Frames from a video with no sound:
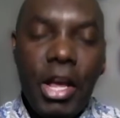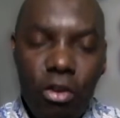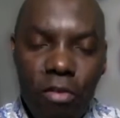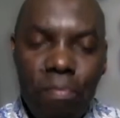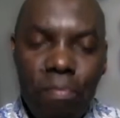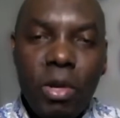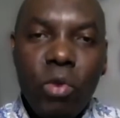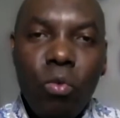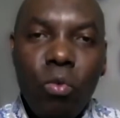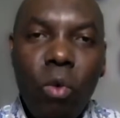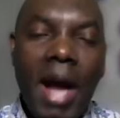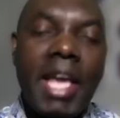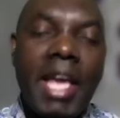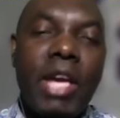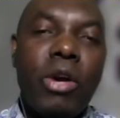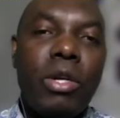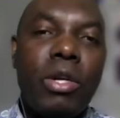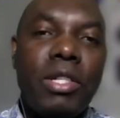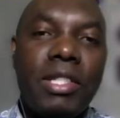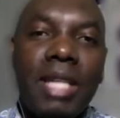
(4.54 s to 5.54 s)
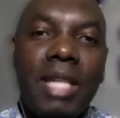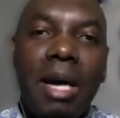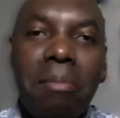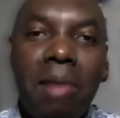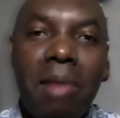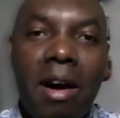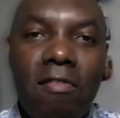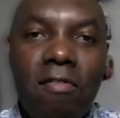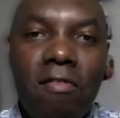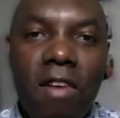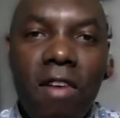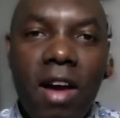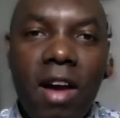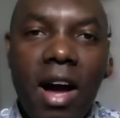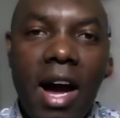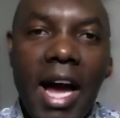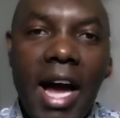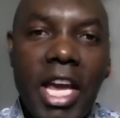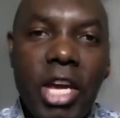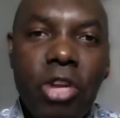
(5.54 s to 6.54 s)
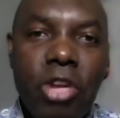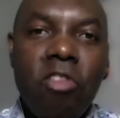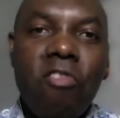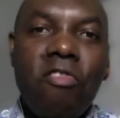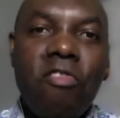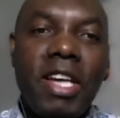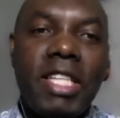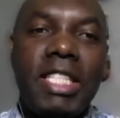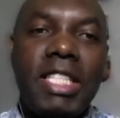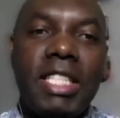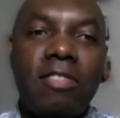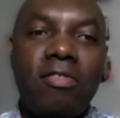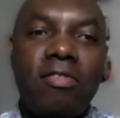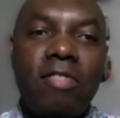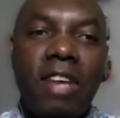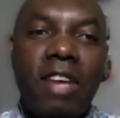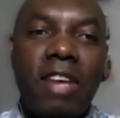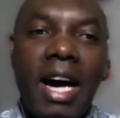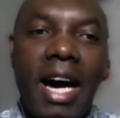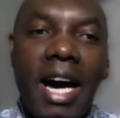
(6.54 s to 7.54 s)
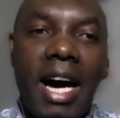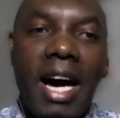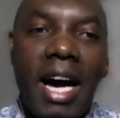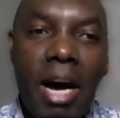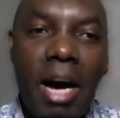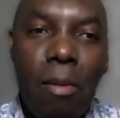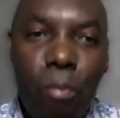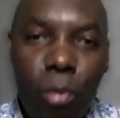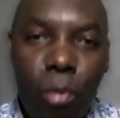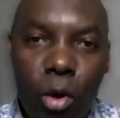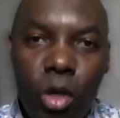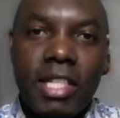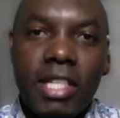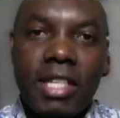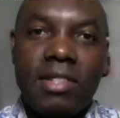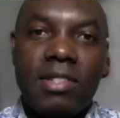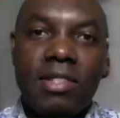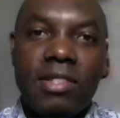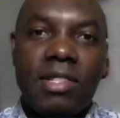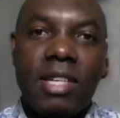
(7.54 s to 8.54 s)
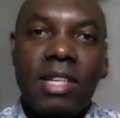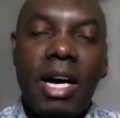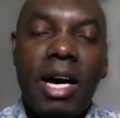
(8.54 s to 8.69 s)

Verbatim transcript: You've been working on some uh, innovative uh, projects.